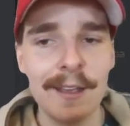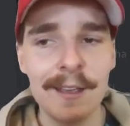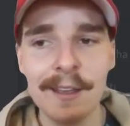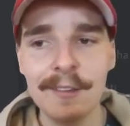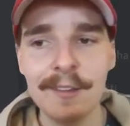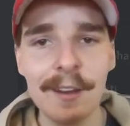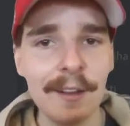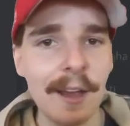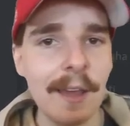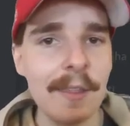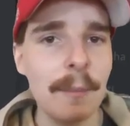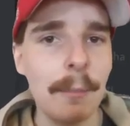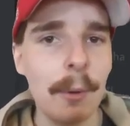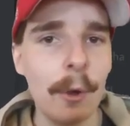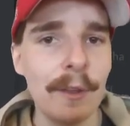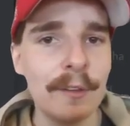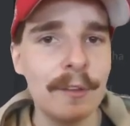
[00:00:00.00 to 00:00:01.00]
didn't let the
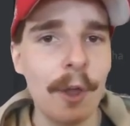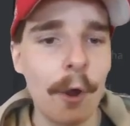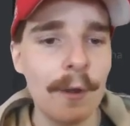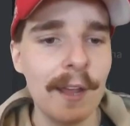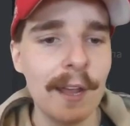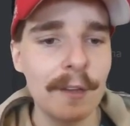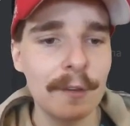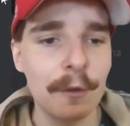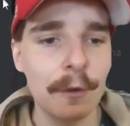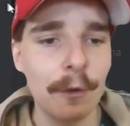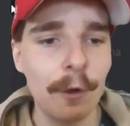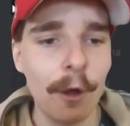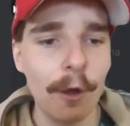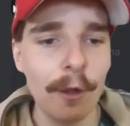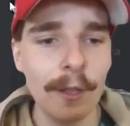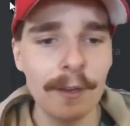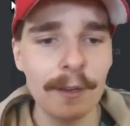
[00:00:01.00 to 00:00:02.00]
boys go down too
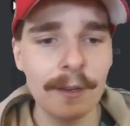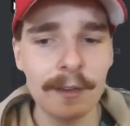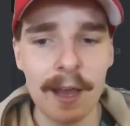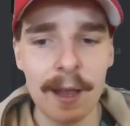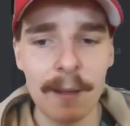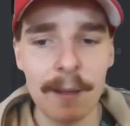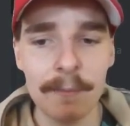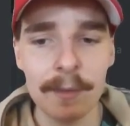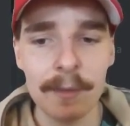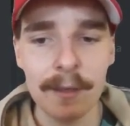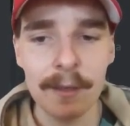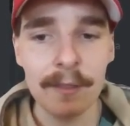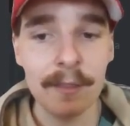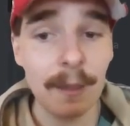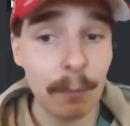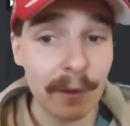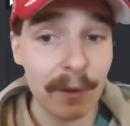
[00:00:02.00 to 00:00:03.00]
long, and
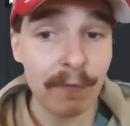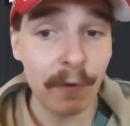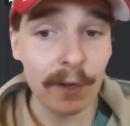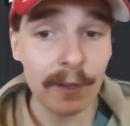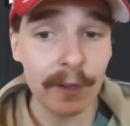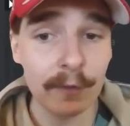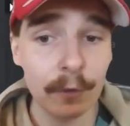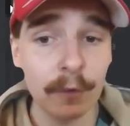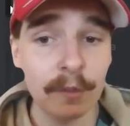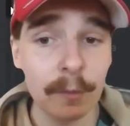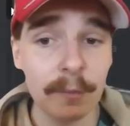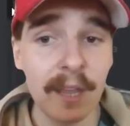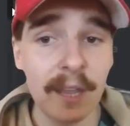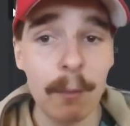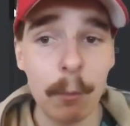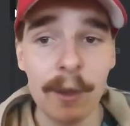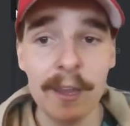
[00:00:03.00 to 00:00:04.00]
then we finally took some
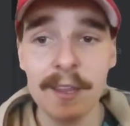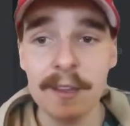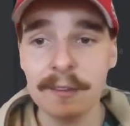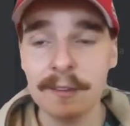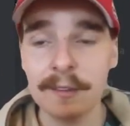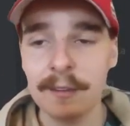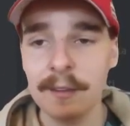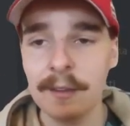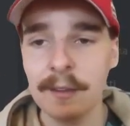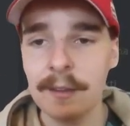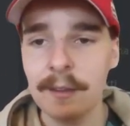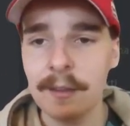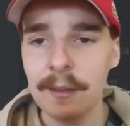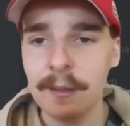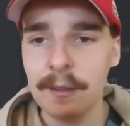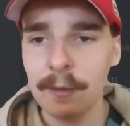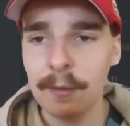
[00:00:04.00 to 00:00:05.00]
damn wickets.
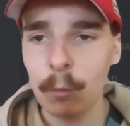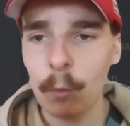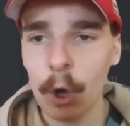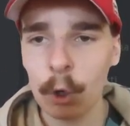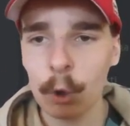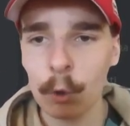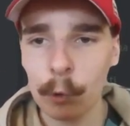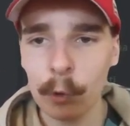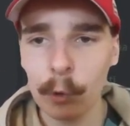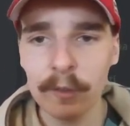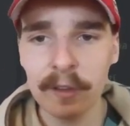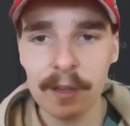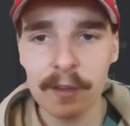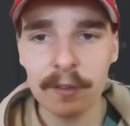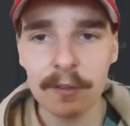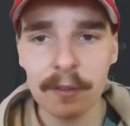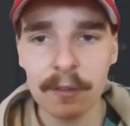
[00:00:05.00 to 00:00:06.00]
What
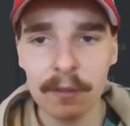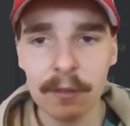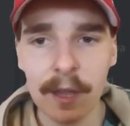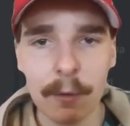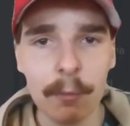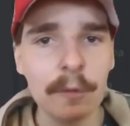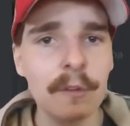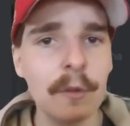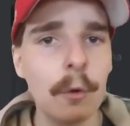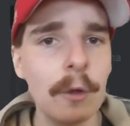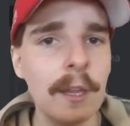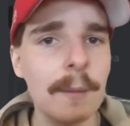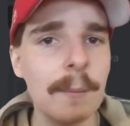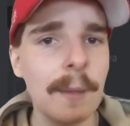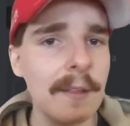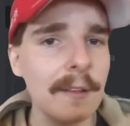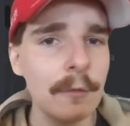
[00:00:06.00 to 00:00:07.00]
cruelty is he were
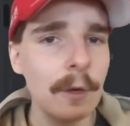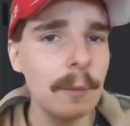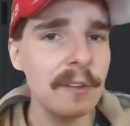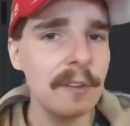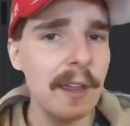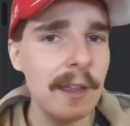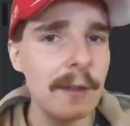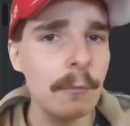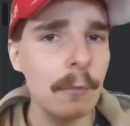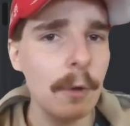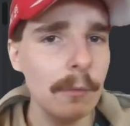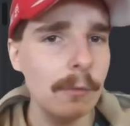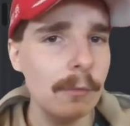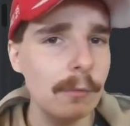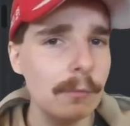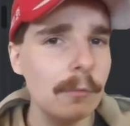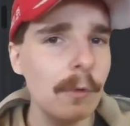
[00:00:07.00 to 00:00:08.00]
talking about? That's what I'm saying.
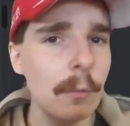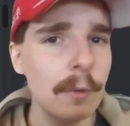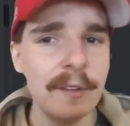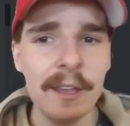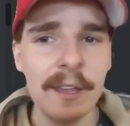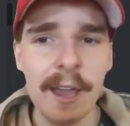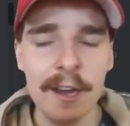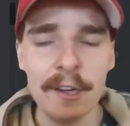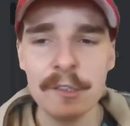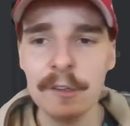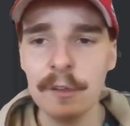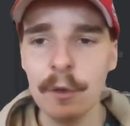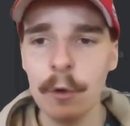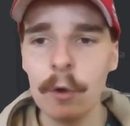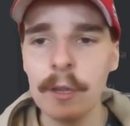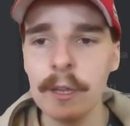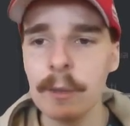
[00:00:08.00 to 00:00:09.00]
What was he actually
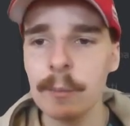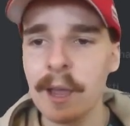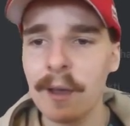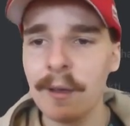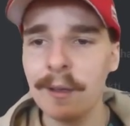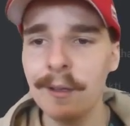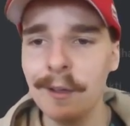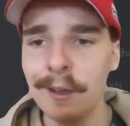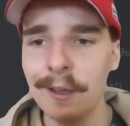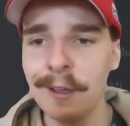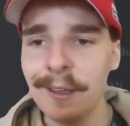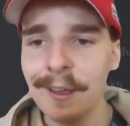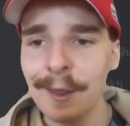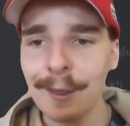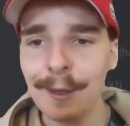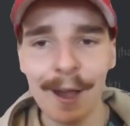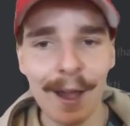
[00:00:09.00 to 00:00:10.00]
talking about?
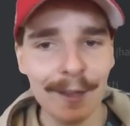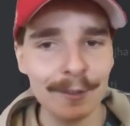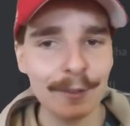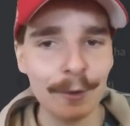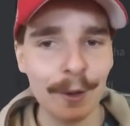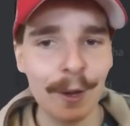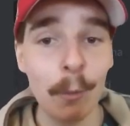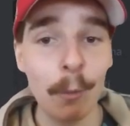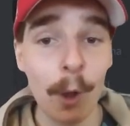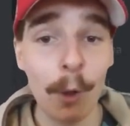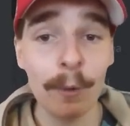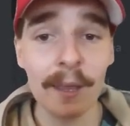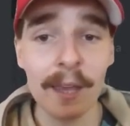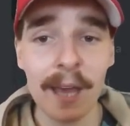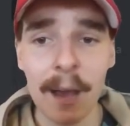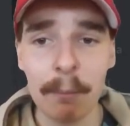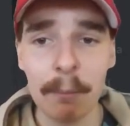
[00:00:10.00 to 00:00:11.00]
The last 3
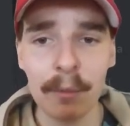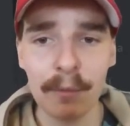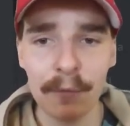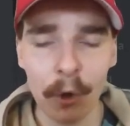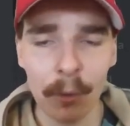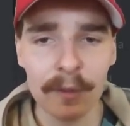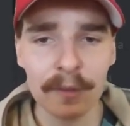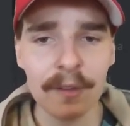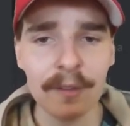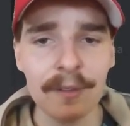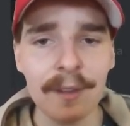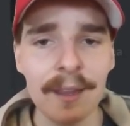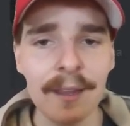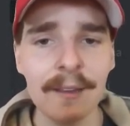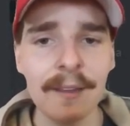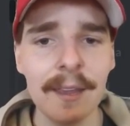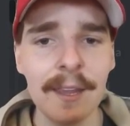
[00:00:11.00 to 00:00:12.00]
World Cup performances
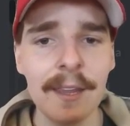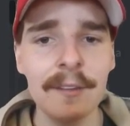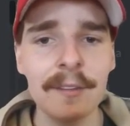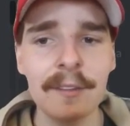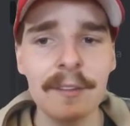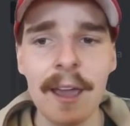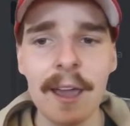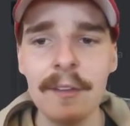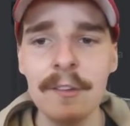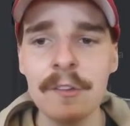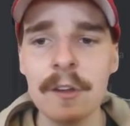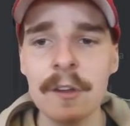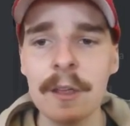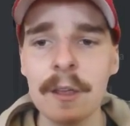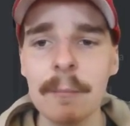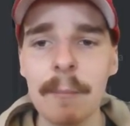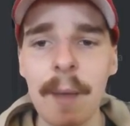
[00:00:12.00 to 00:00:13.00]
in league stage,
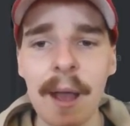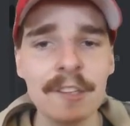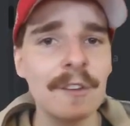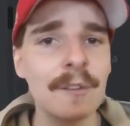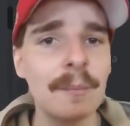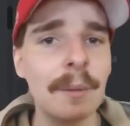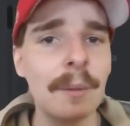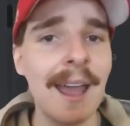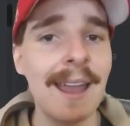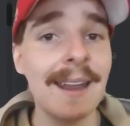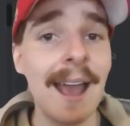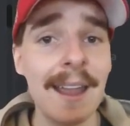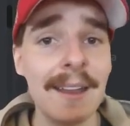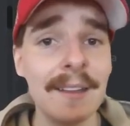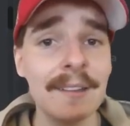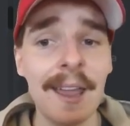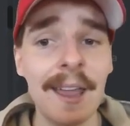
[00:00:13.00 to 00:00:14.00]
matches played
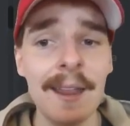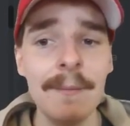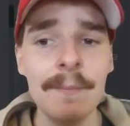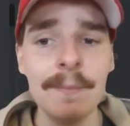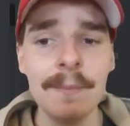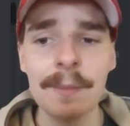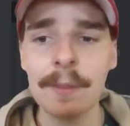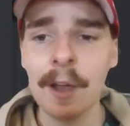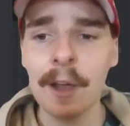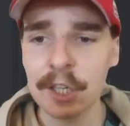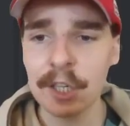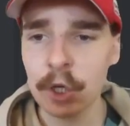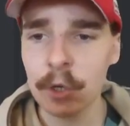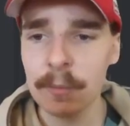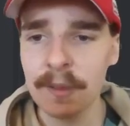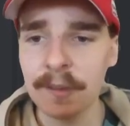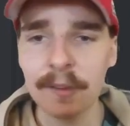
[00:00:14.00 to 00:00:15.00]
18. I
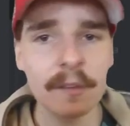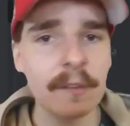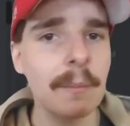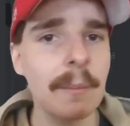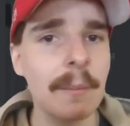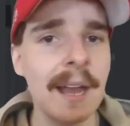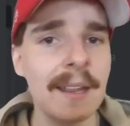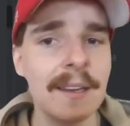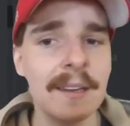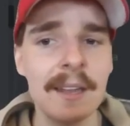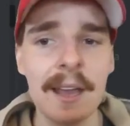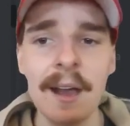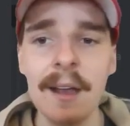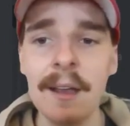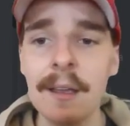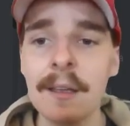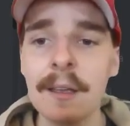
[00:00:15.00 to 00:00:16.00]
assume this is about
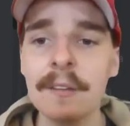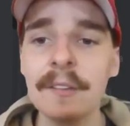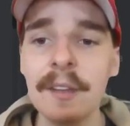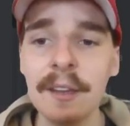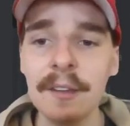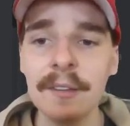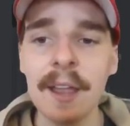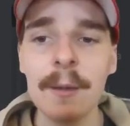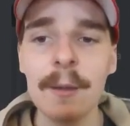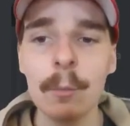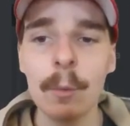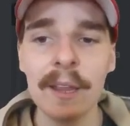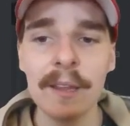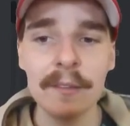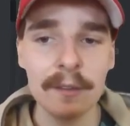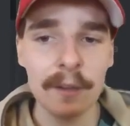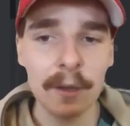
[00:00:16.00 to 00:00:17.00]
India. 16
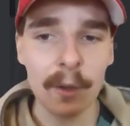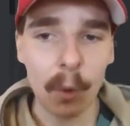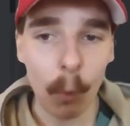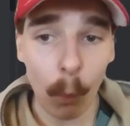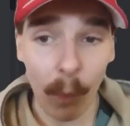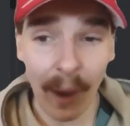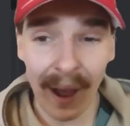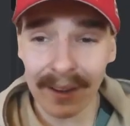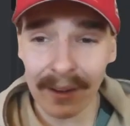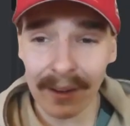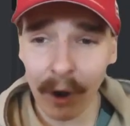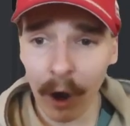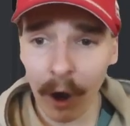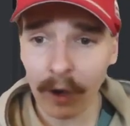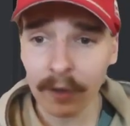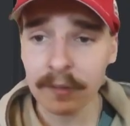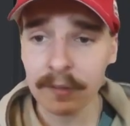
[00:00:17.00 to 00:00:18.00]
wins, 1
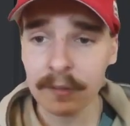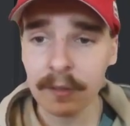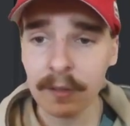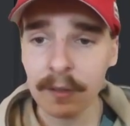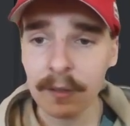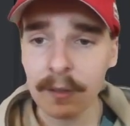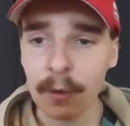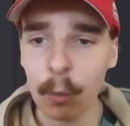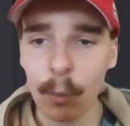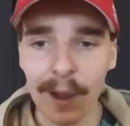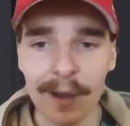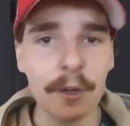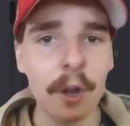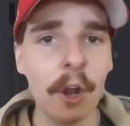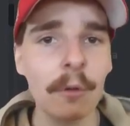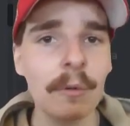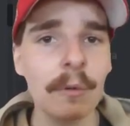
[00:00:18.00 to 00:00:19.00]
loss,
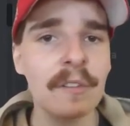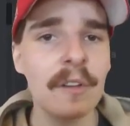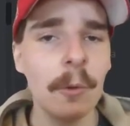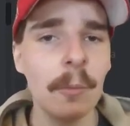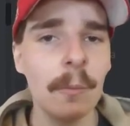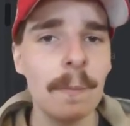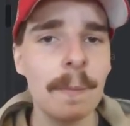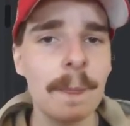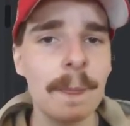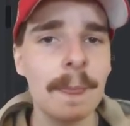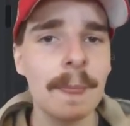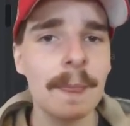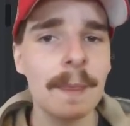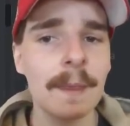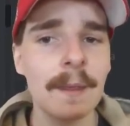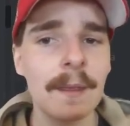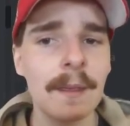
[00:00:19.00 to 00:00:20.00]
1 no result.
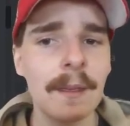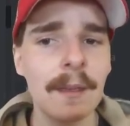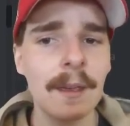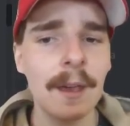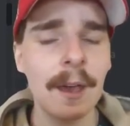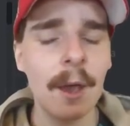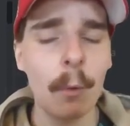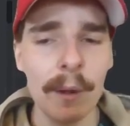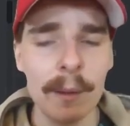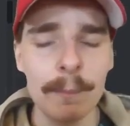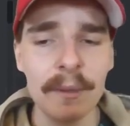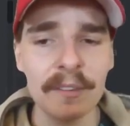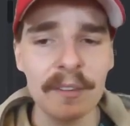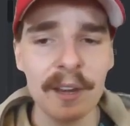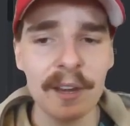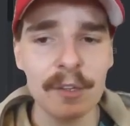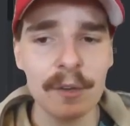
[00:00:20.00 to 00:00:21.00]
A win
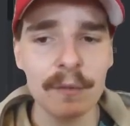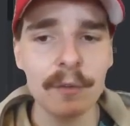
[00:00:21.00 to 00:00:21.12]
percentage of